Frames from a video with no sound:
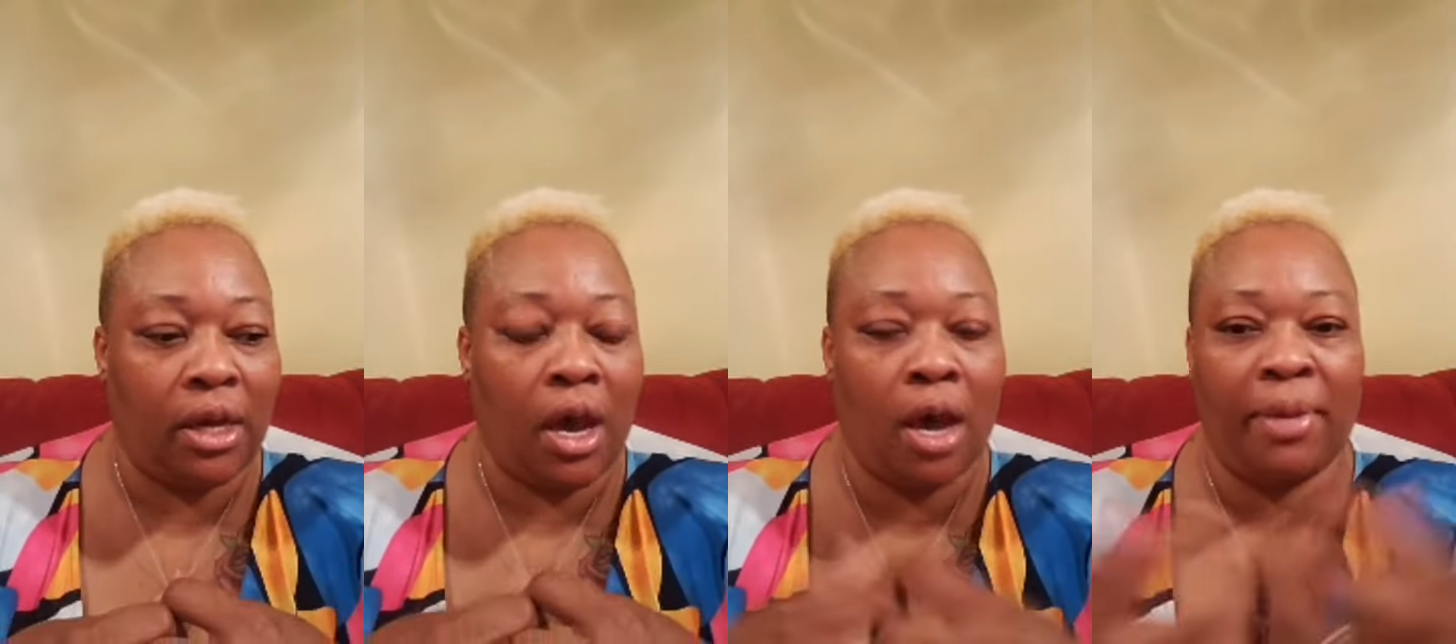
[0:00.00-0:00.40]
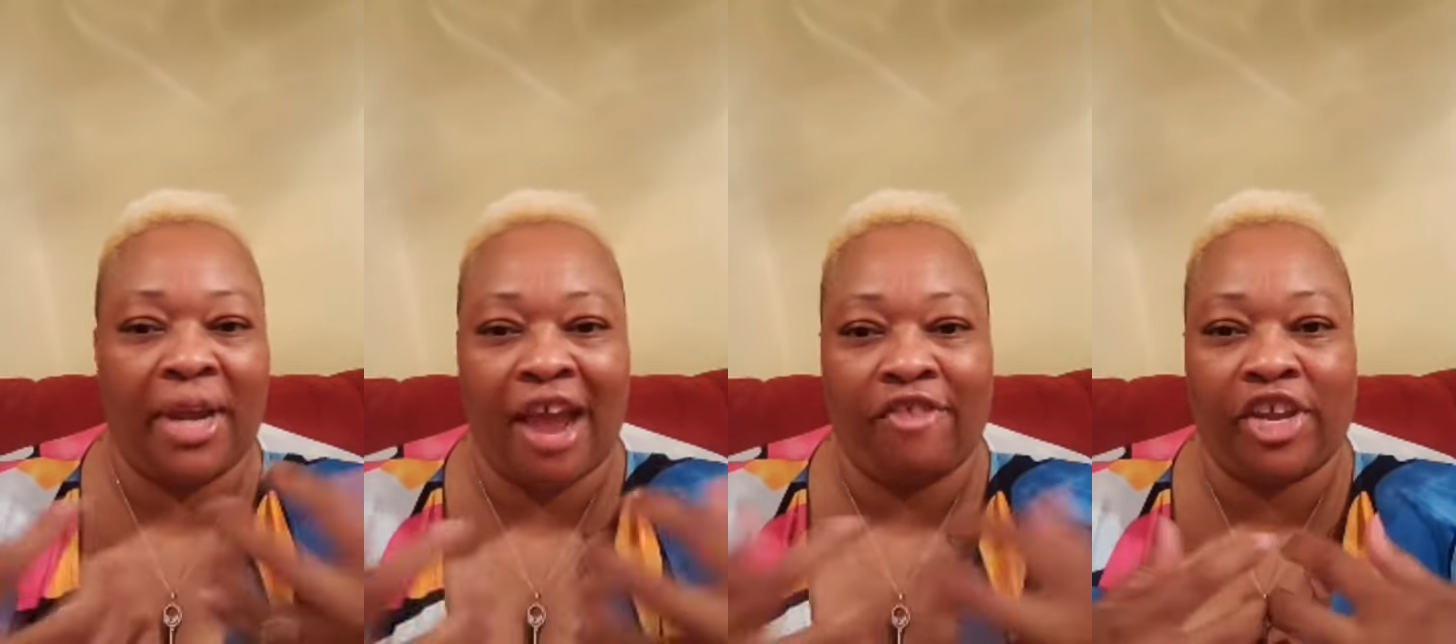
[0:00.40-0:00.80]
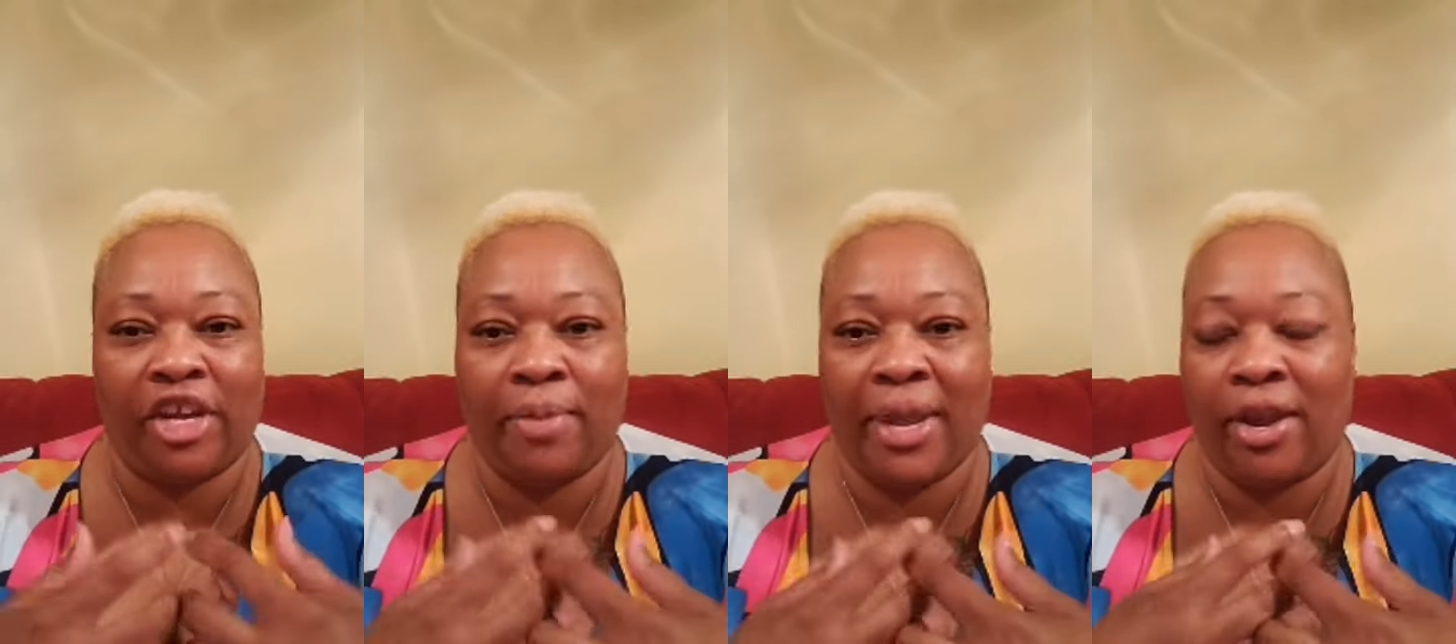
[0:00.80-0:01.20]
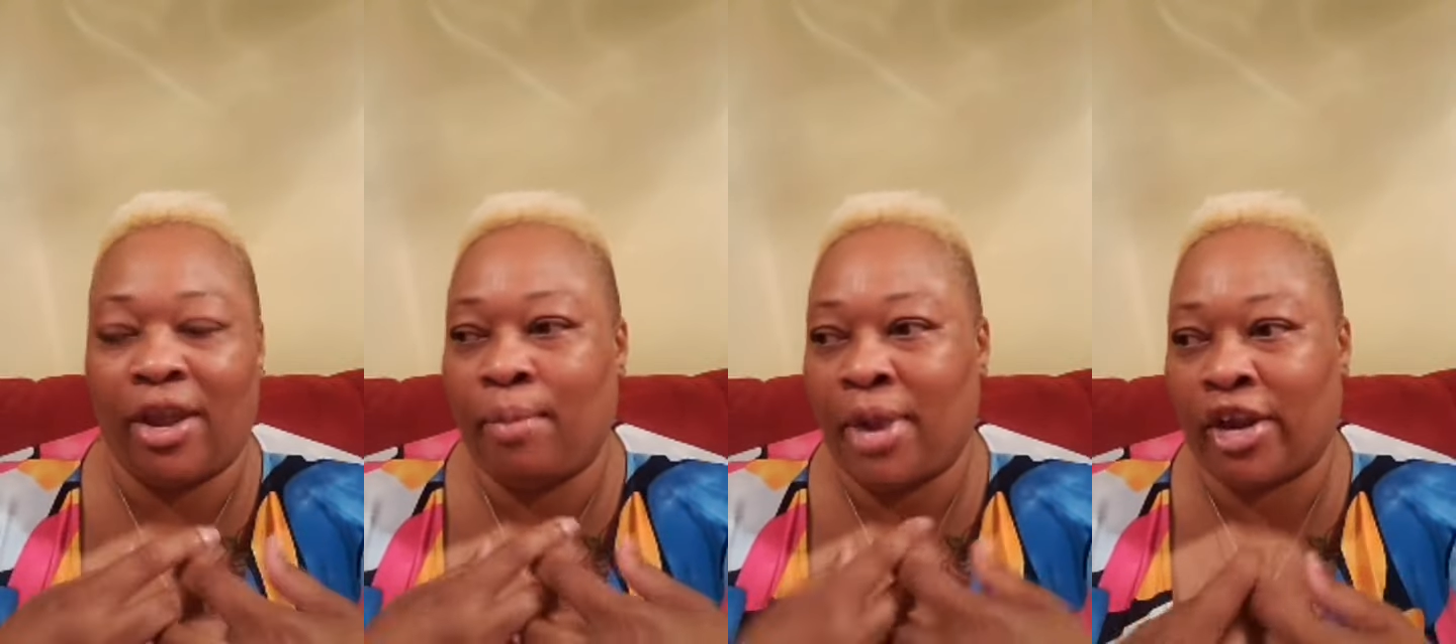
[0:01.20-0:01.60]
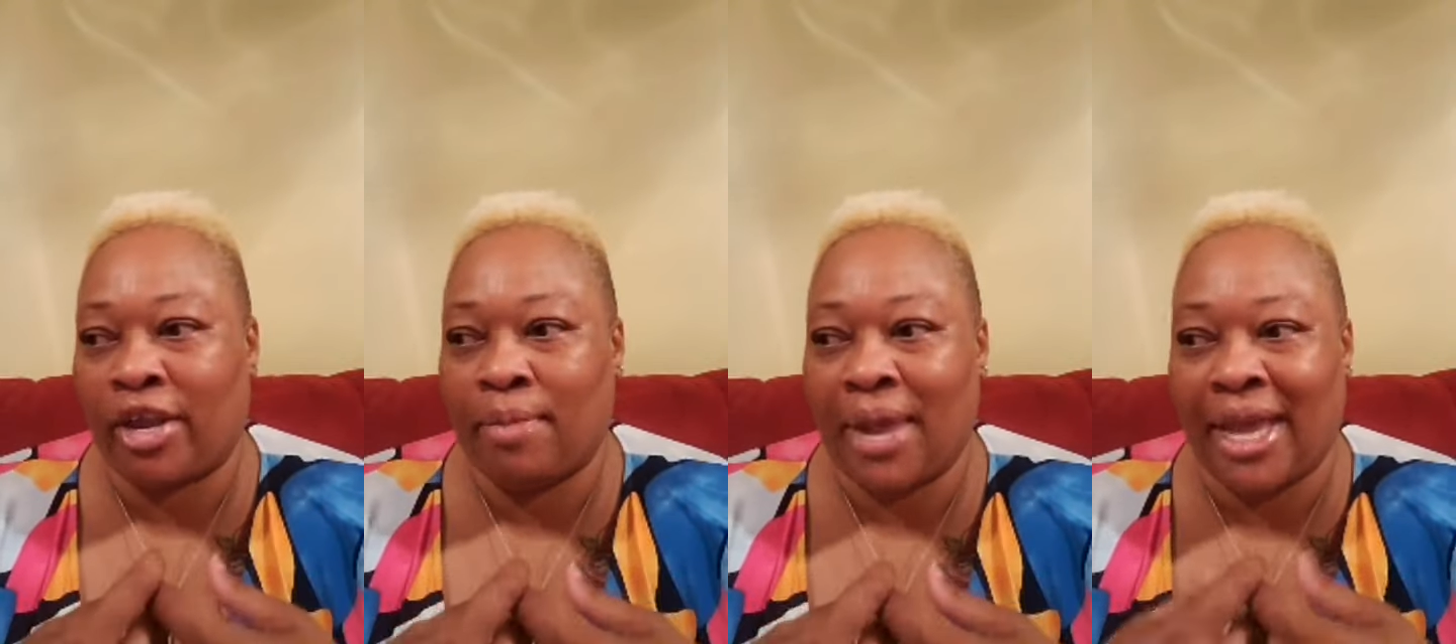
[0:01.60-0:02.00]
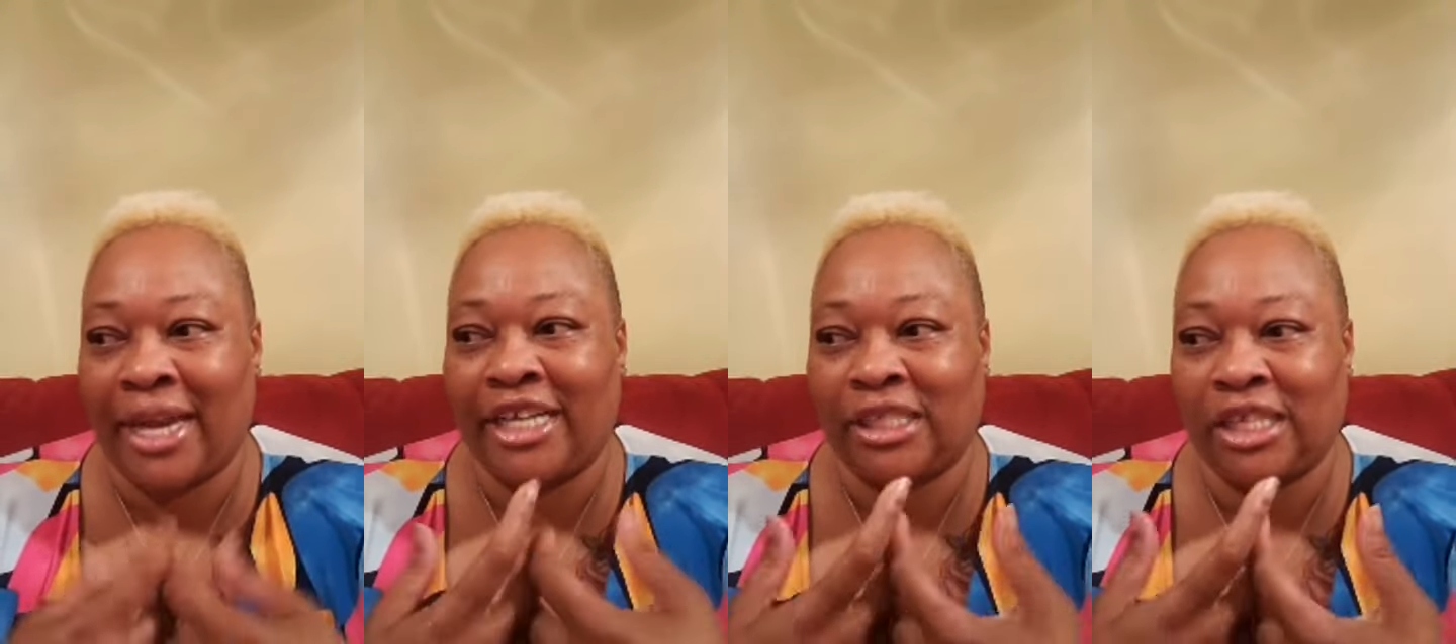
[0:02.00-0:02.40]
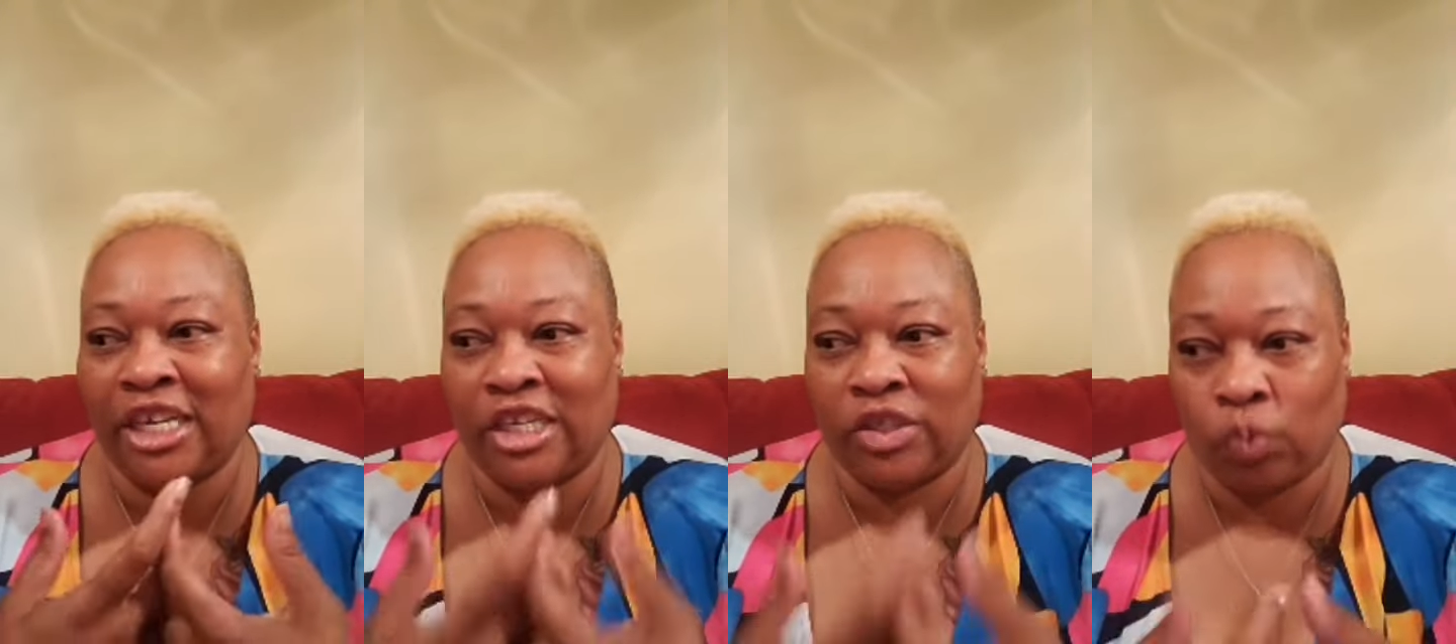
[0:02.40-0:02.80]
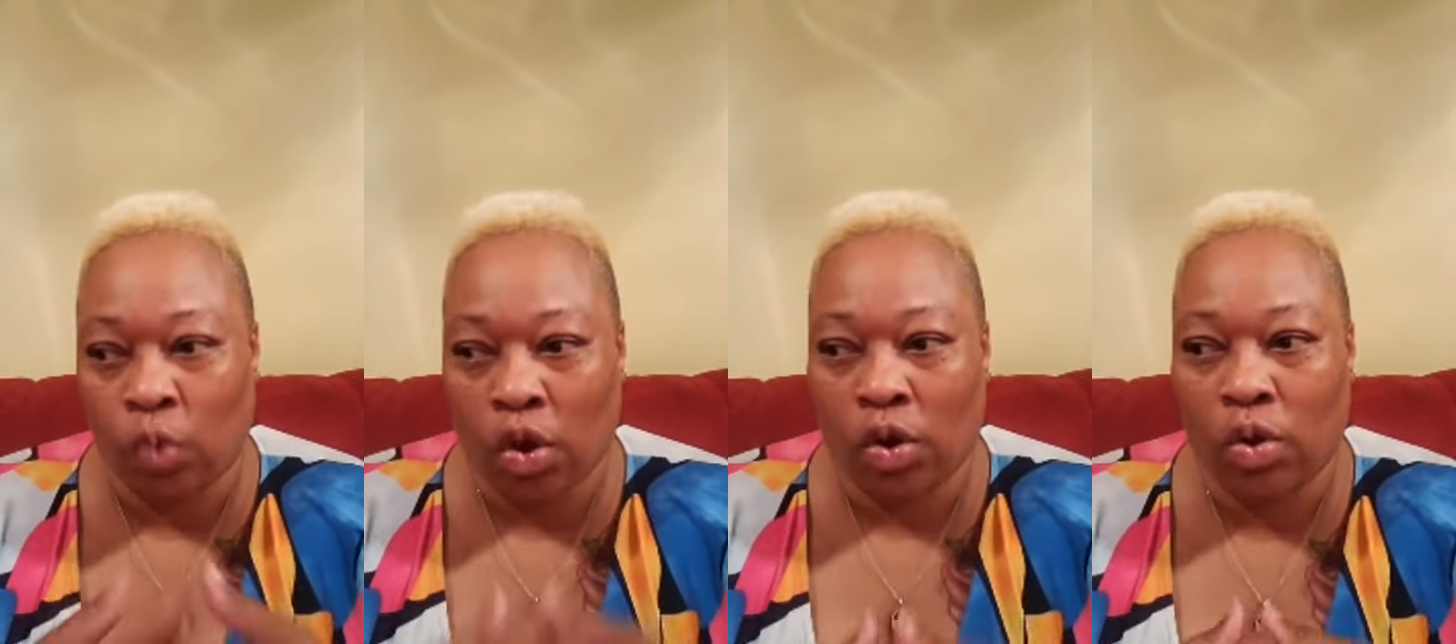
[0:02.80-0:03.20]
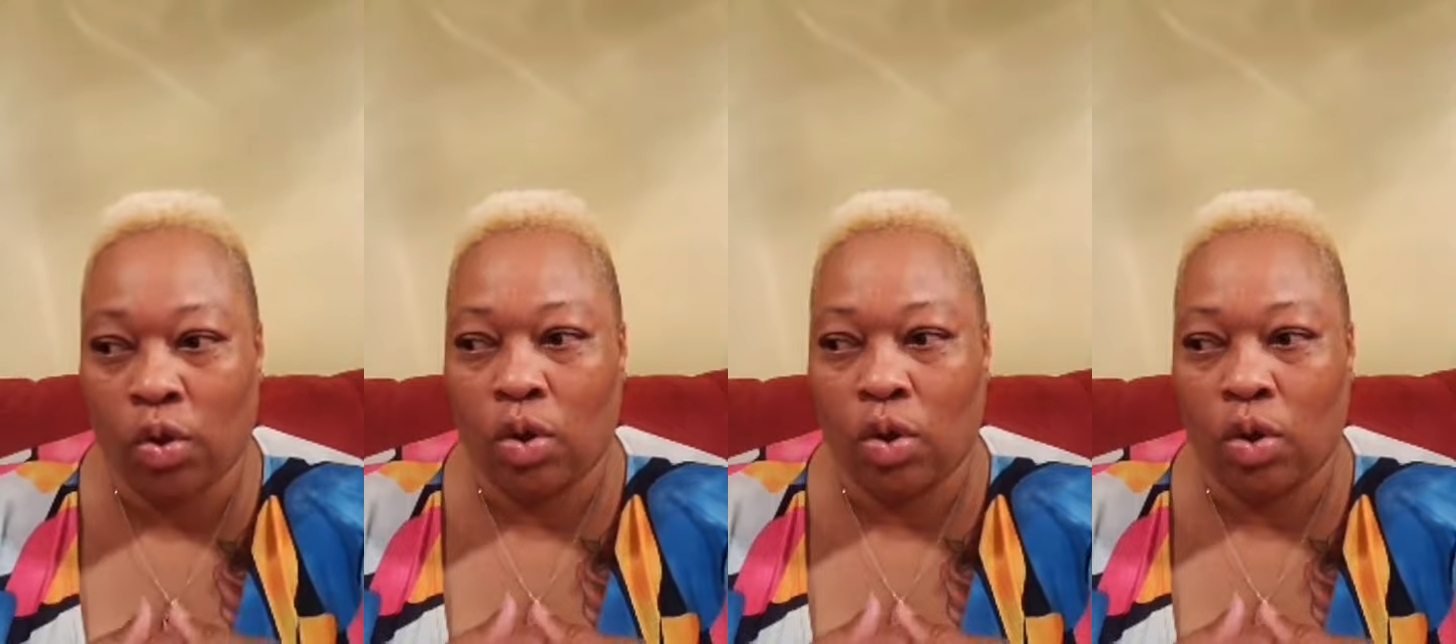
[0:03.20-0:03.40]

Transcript: um, an African American man in this in this world.